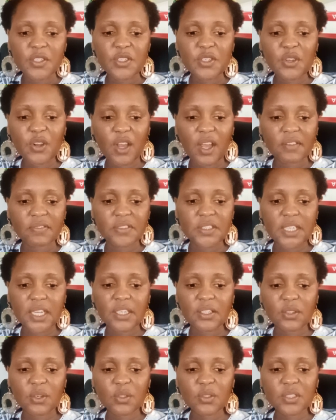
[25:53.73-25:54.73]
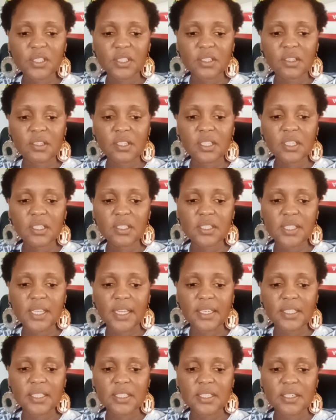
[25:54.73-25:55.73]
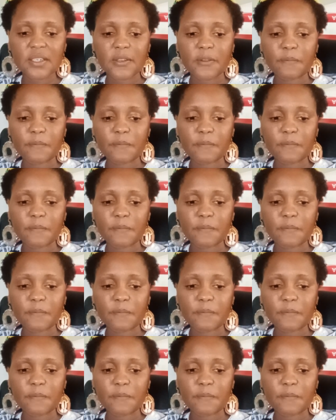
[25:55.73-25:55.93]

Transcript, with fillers: you know, I've done all the things that,